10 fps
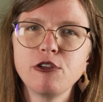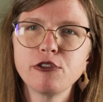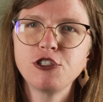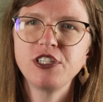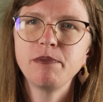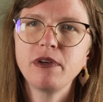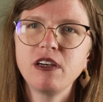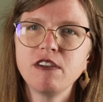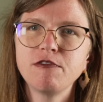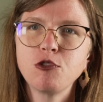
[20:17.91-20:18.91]
ownership
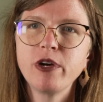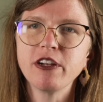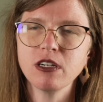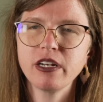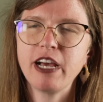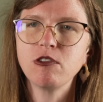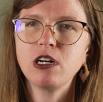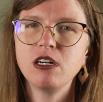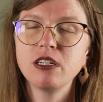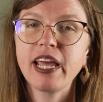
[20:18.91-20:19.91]
of Twitter, now
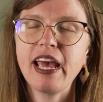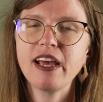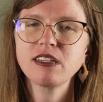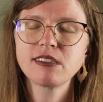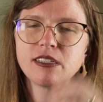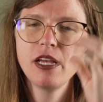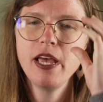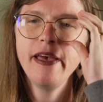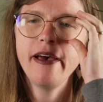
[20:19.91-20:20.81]
called X.